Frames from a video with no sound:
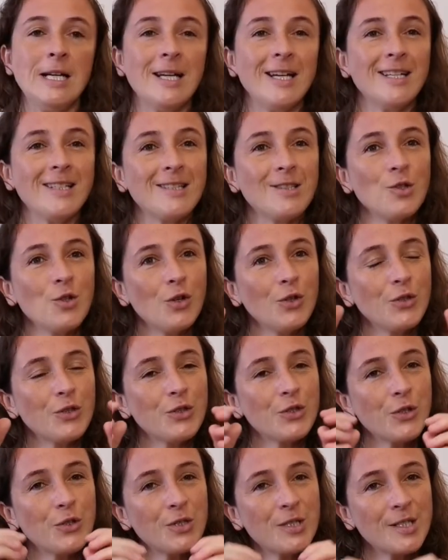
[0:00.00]
It's not
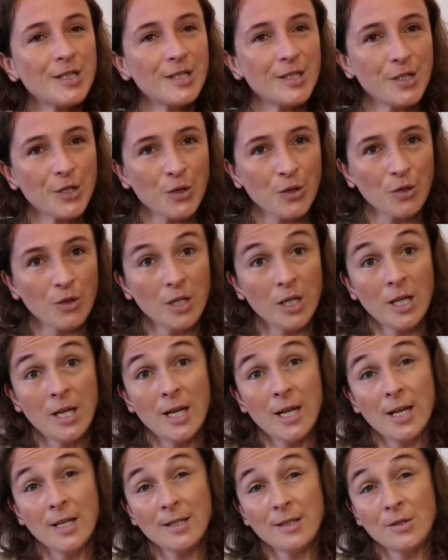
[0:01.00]
so still,
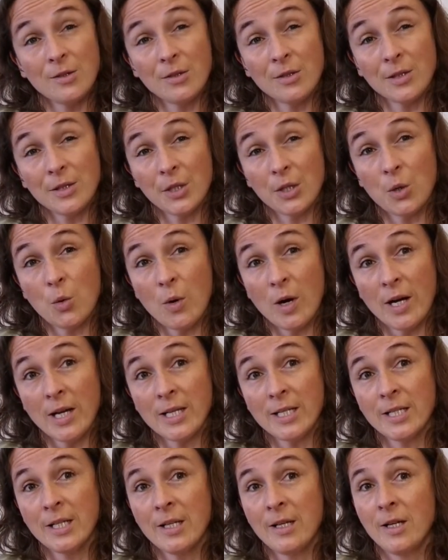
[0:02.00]
it's not so
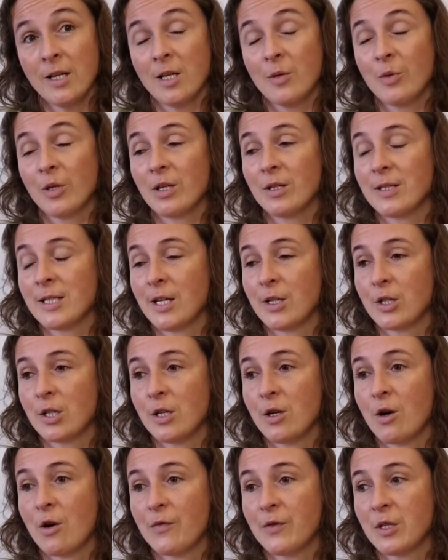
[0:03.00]
quiet, because
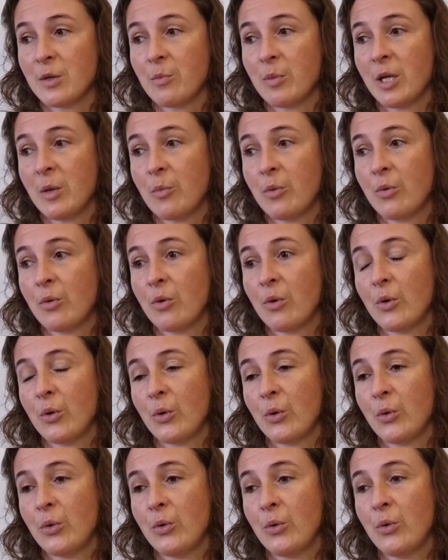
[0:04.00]
actually often people
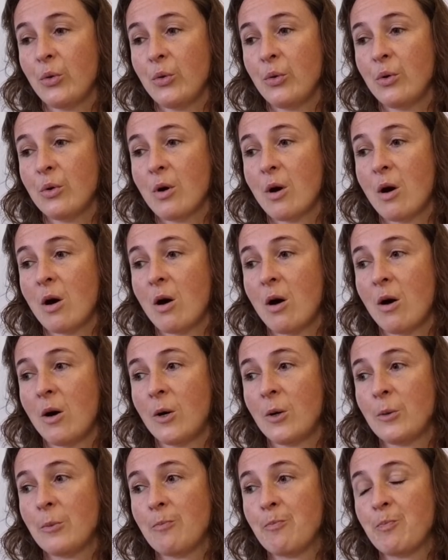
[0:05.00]
who
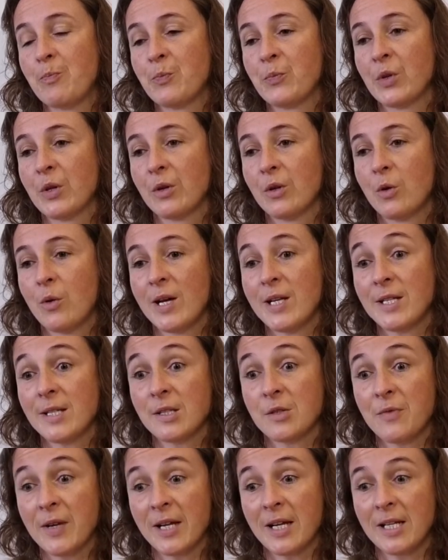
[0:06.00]
are quite
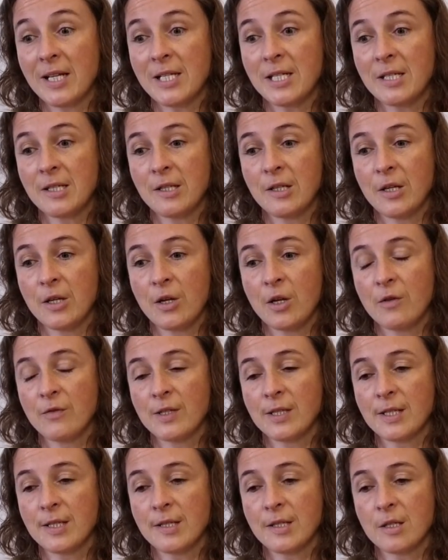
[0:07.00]
dysregulated in their
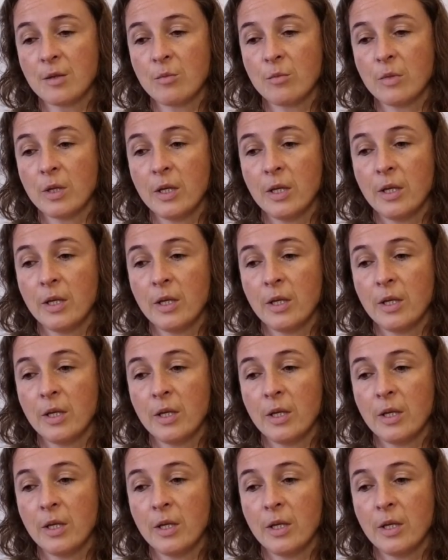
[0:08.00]
nervous system,